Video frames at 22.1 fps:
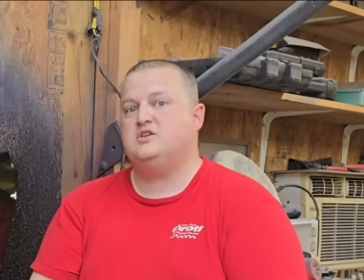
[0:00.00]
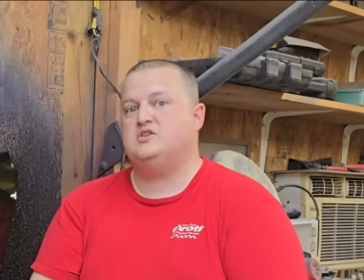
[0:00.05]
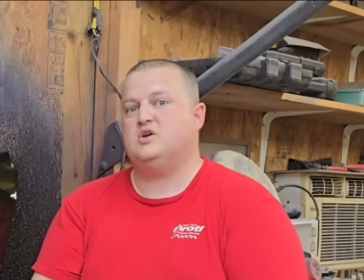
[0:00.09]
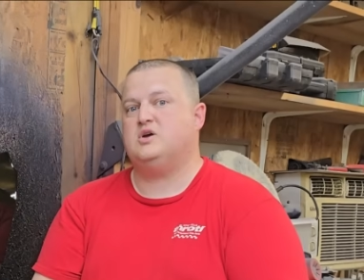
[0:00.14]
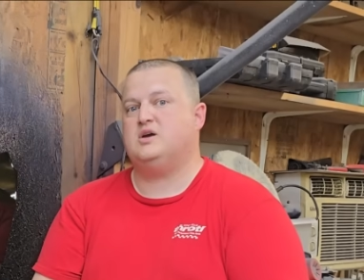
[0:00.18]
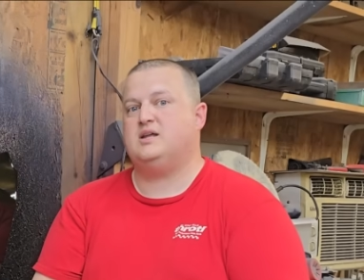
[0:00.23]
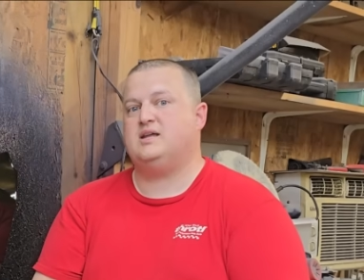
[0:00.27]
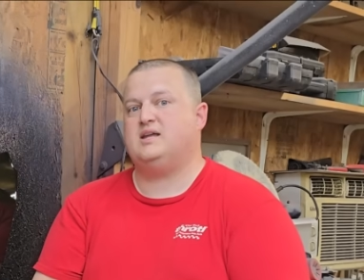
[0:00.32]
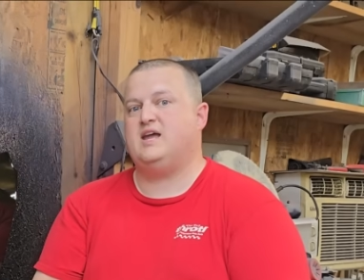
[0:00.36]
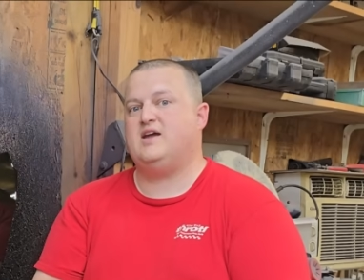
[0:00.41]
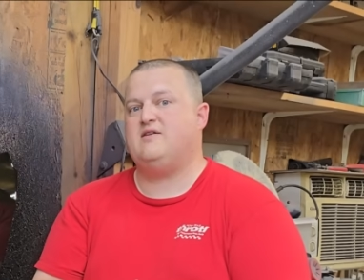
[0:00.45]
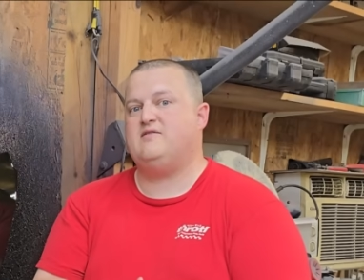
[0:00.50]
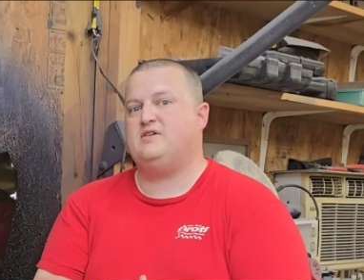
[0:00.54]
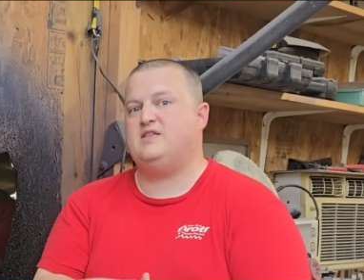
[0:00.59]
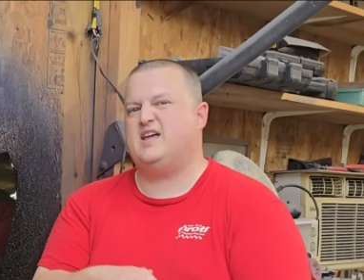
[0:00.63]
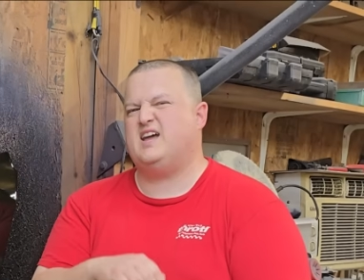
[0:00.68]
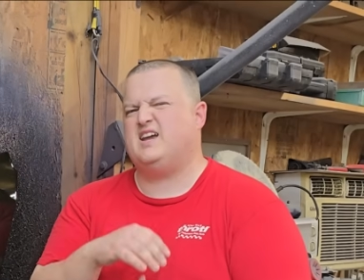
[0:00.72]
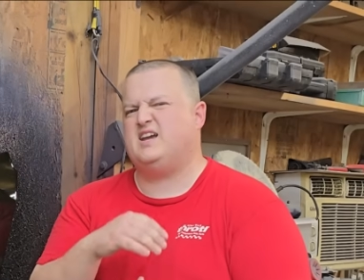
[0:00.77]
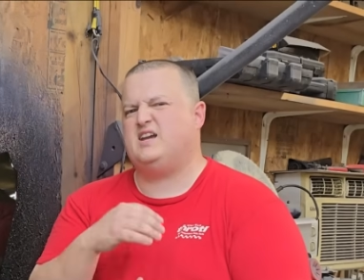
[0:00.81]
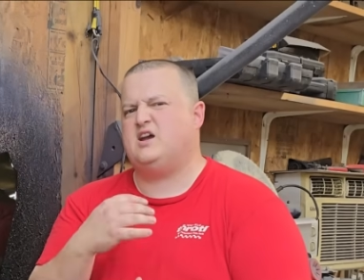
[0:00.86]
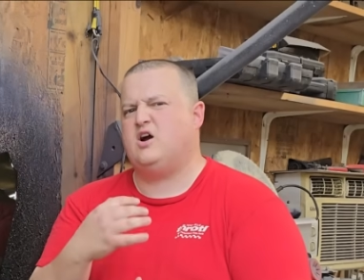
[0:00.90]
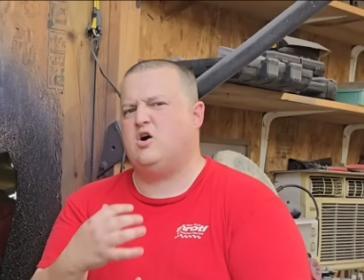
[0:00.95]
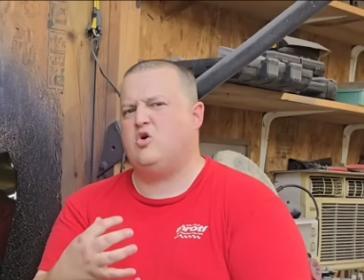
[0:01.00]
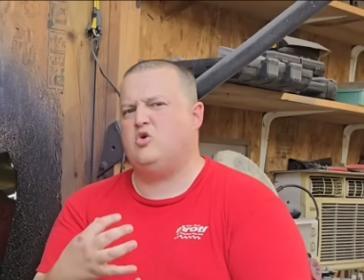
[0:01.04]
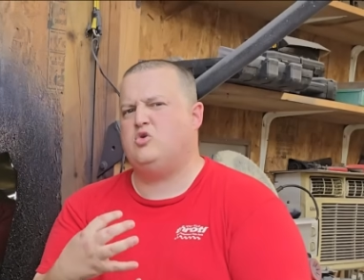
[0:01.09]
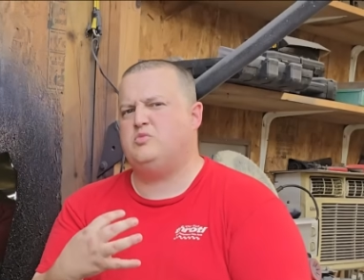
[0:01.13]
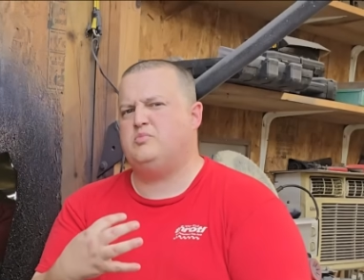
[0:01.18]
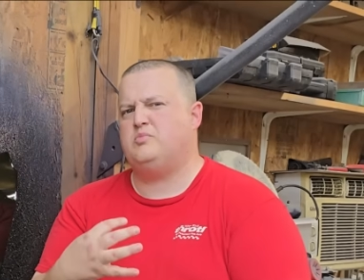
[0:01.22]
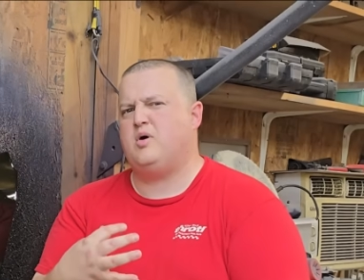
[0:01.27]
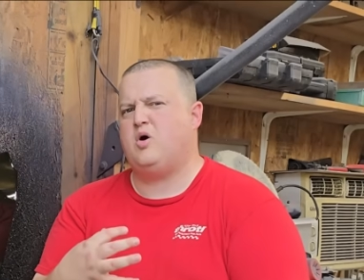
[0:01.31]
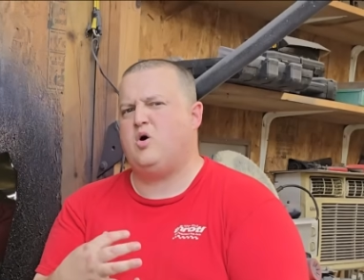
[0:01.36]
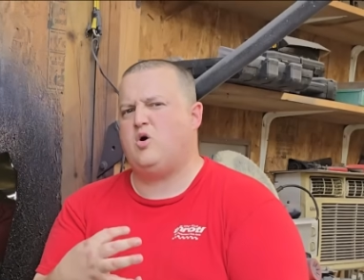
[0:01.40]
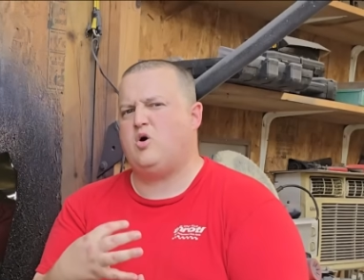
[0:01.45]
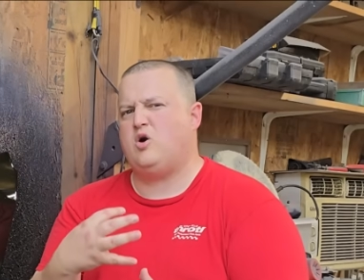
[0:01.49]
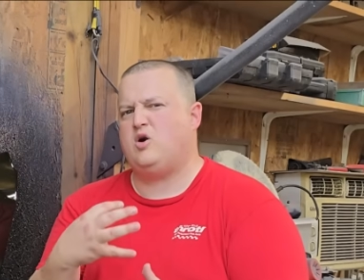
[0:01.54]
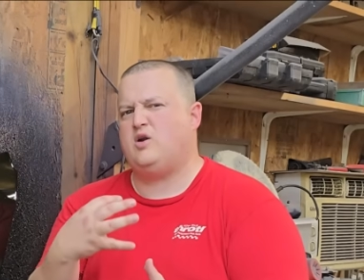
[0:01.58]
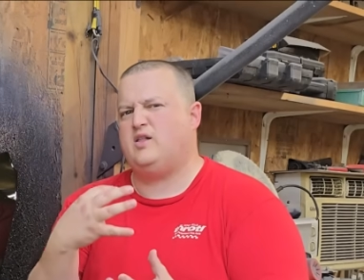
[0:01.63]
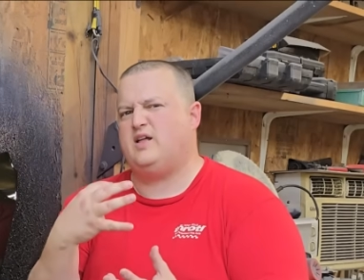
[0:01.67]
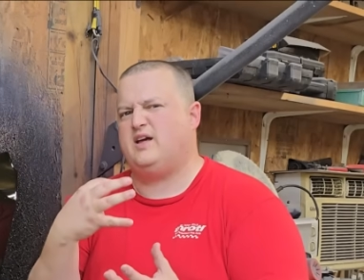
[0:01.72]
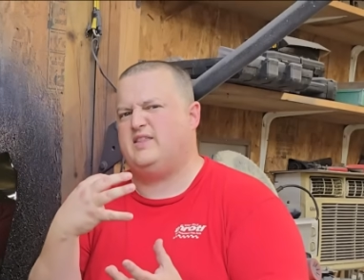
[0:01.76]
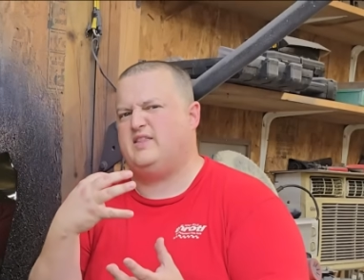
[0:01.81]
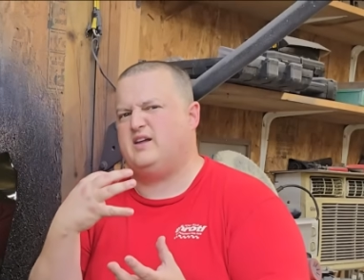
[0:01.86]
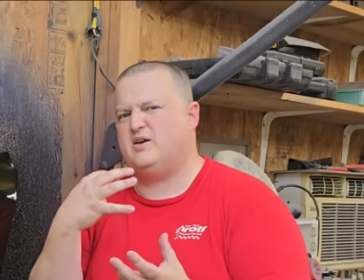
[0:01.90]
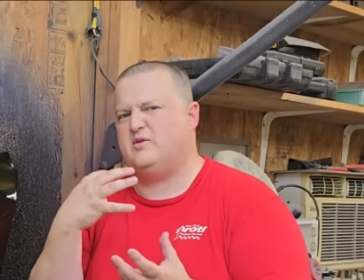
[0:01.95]
so it gave you that gold bar,
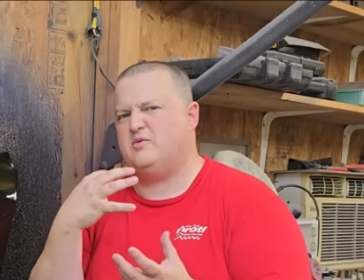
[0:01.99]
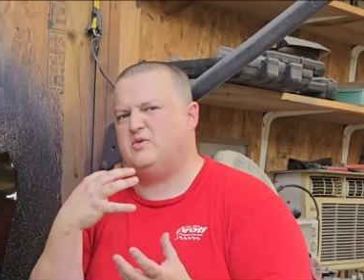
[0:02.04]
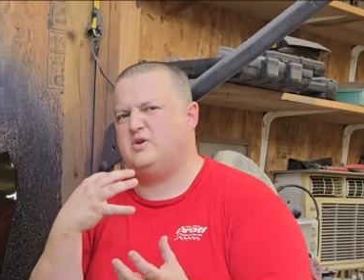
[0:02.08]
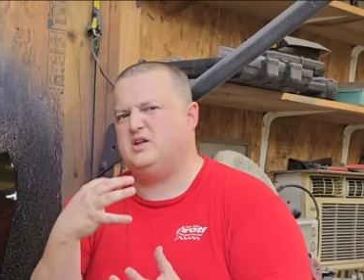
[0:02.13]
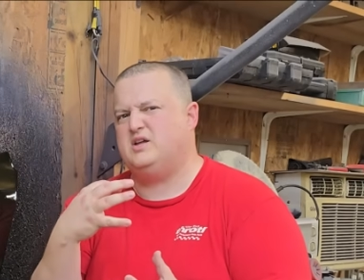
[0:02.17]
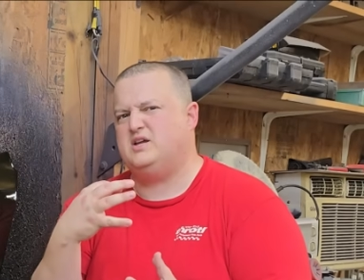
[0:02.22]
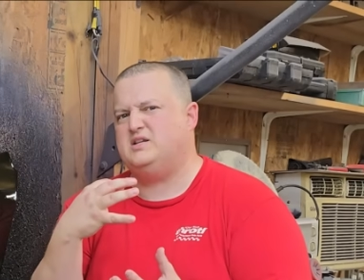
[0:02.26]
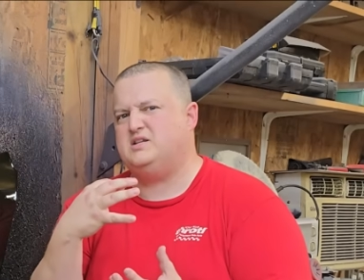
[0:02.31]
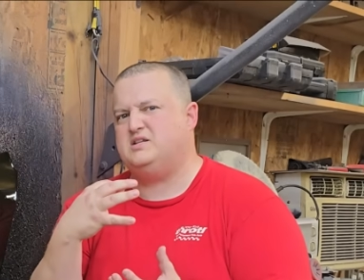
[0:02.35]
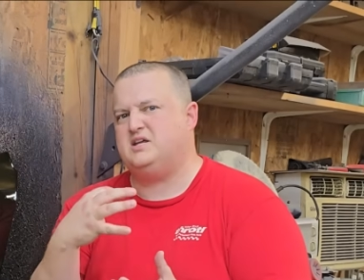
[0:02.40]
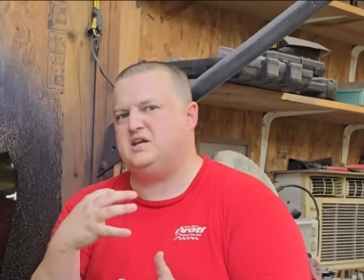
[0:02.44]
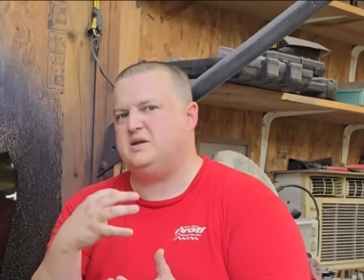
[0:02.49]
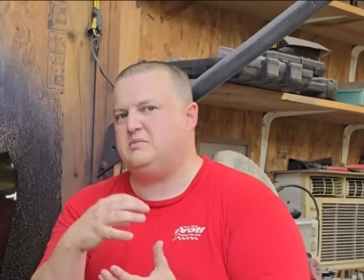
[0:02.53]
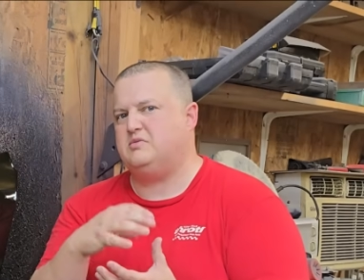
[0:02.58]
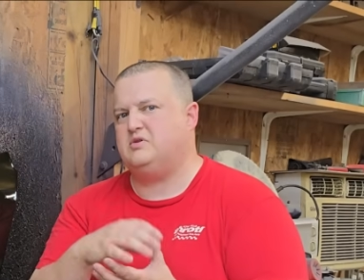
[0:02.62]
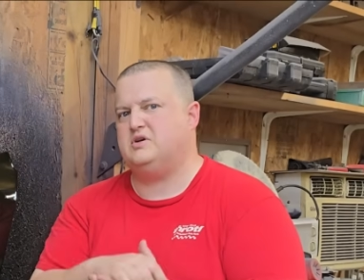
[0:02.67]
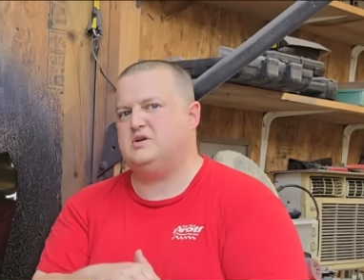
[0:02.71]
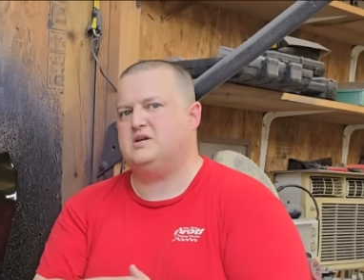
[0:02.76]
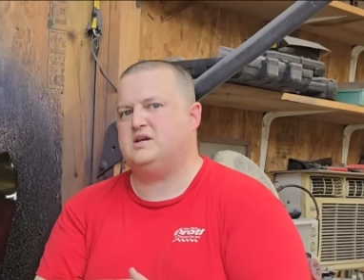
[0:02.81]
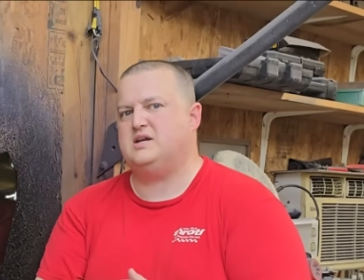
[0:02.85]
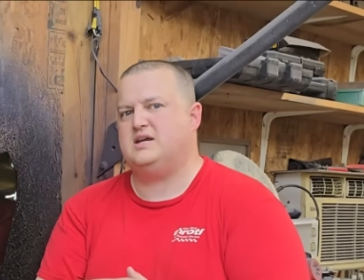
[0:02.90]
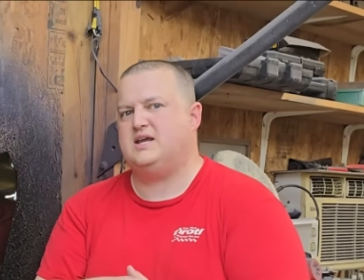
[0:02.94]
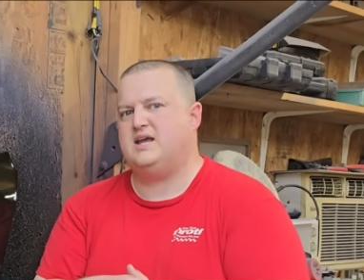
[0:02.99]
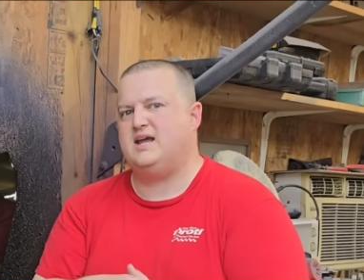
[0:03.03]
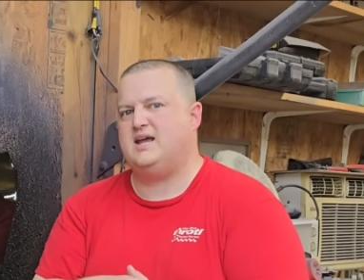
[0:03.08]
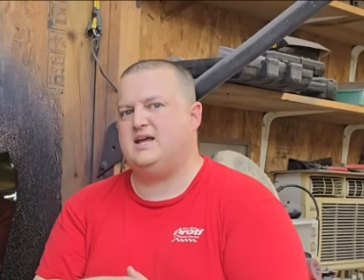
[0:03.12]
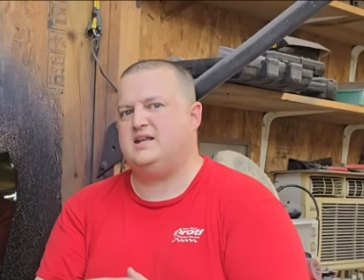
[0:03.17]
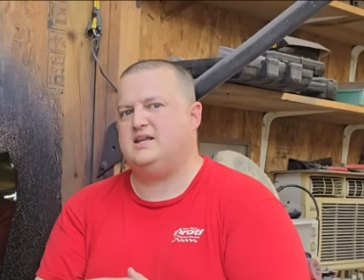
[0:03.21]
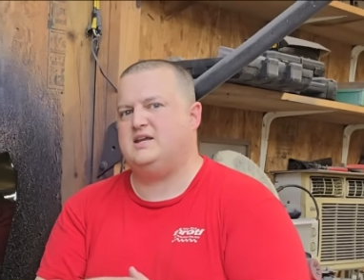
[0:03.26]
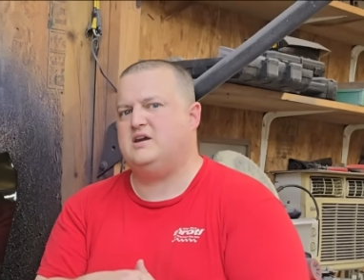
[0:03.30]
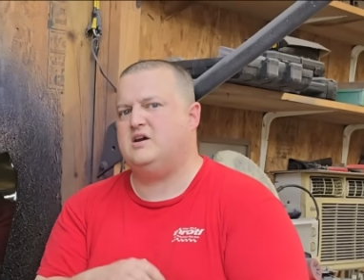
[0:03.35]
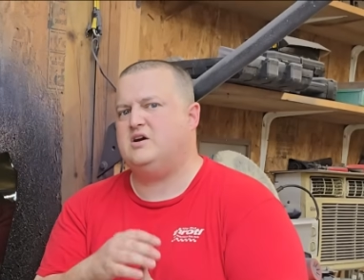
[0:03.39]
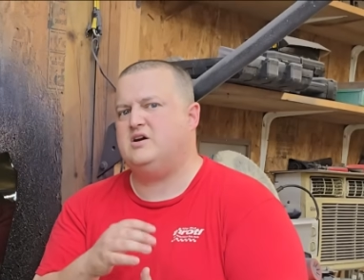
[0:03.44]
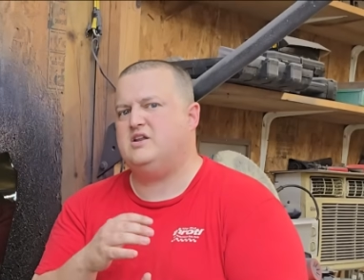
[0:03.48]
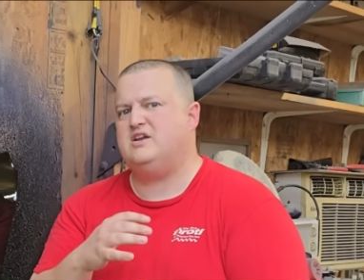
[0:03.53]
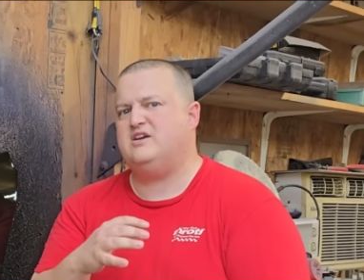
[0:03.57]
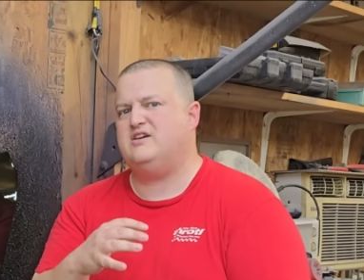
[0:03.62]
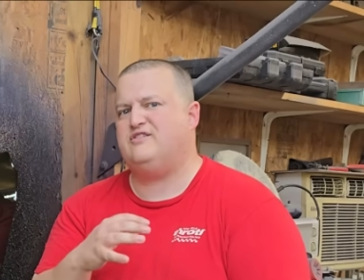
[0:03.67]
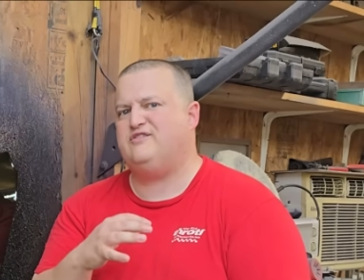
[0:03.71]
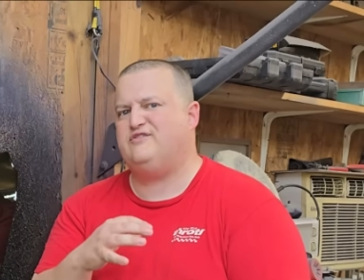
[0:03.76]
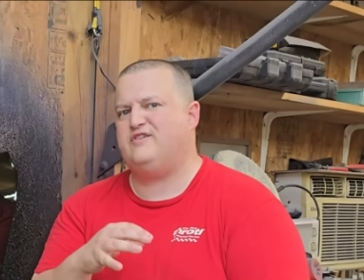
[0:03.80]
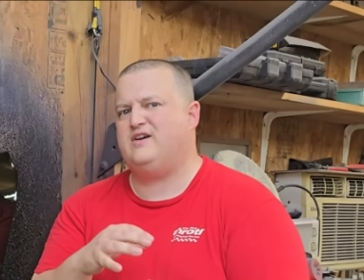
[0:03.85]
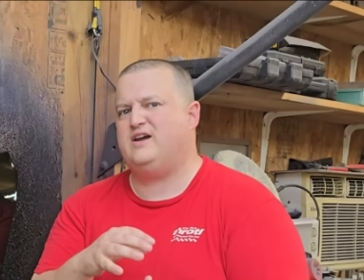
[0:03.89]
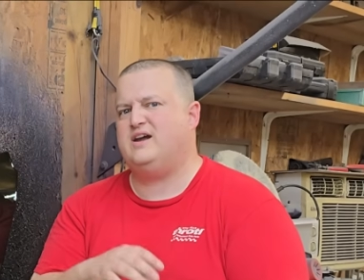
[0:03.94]
like that really deep looking candy honey
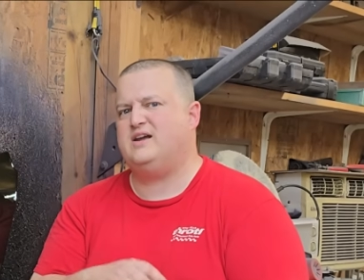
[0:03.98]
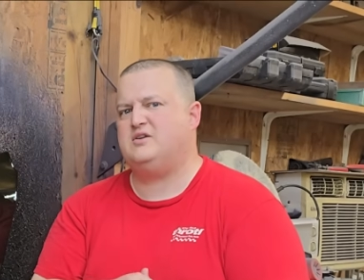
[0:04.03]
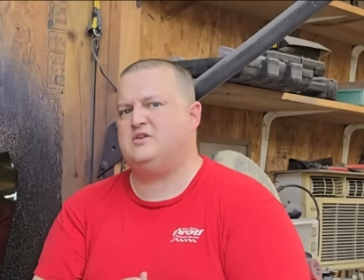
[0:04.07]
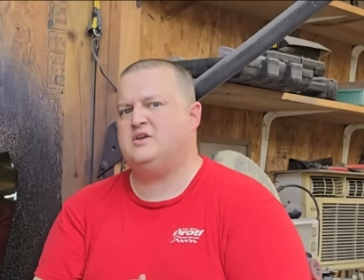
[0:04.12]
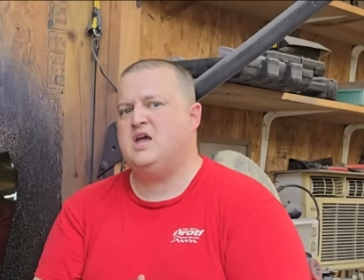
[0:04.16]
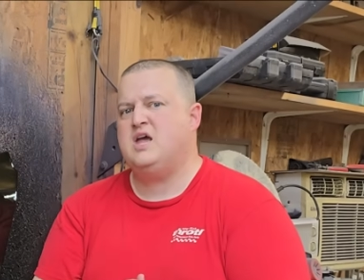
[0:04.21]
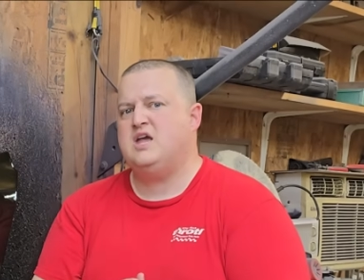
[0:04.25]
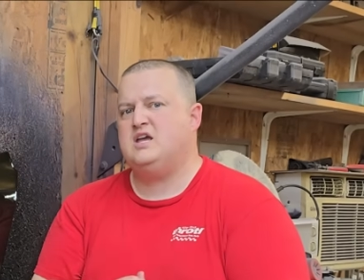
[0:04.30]
effect,